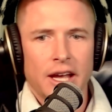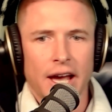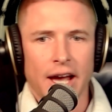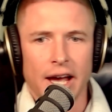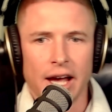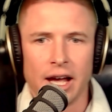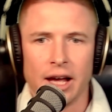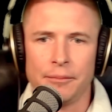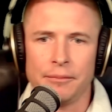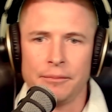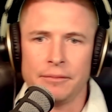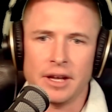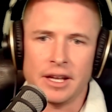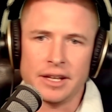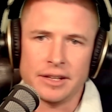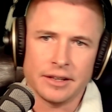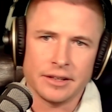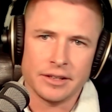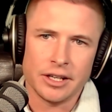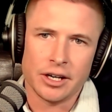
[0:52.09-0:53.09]

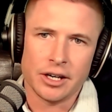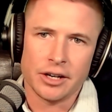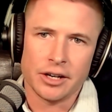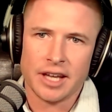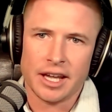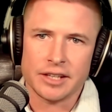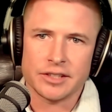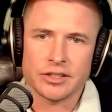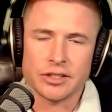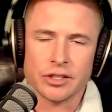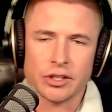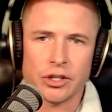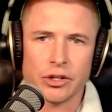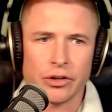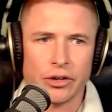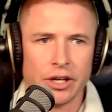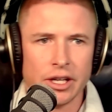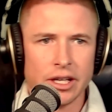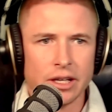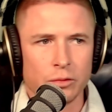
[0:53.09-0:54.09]
and, take
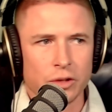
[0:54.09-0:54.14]
security,